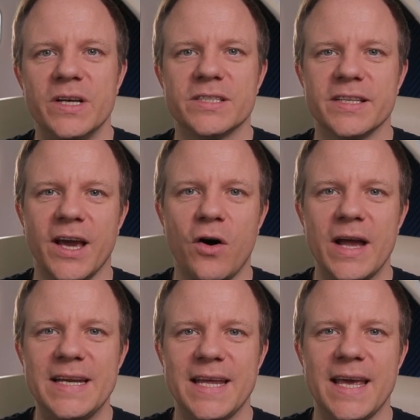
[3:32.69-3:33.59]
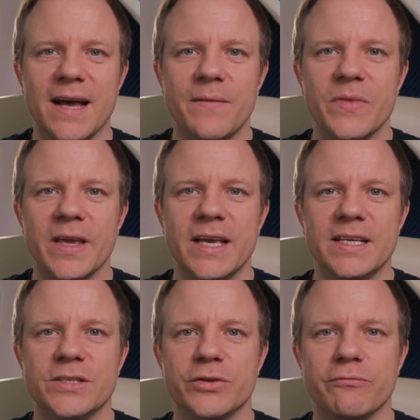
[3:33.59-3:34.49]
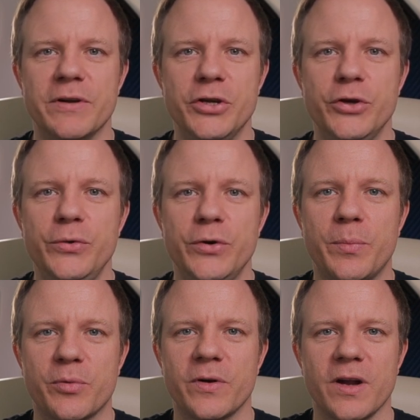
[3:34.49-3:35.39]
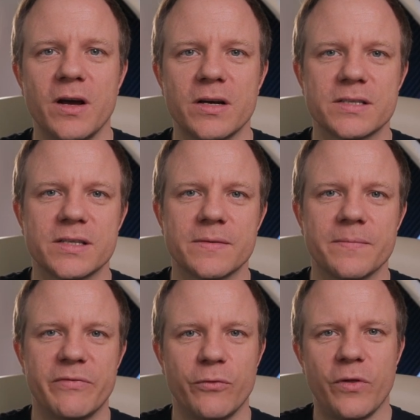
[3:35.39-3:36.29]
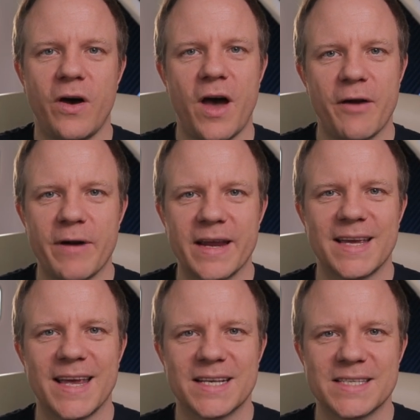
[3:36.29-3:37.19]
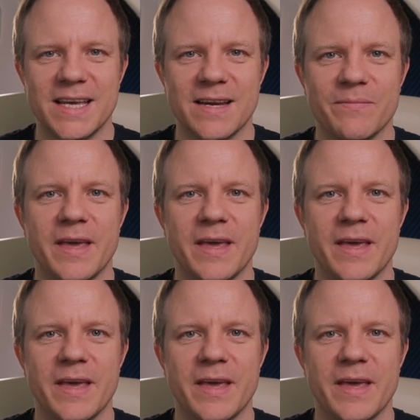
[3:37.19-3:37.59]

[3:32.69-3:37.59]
So the idea is to renew your product before the higher rate kicks in.